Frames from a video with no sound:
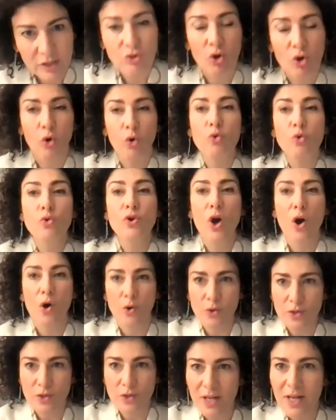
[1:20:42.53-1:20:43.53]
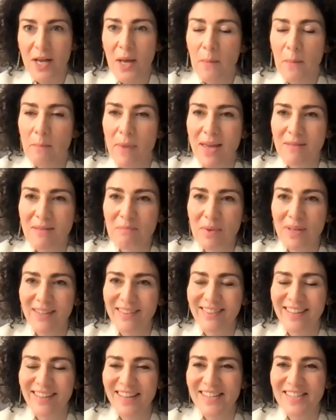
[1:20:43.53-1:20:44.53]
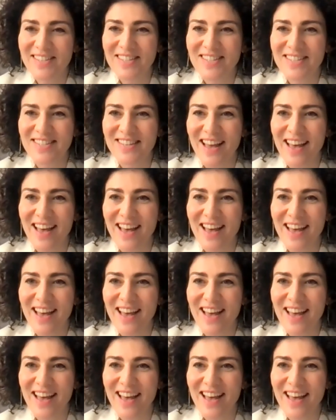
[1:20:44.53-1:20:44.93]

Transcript: So who knows, maybe this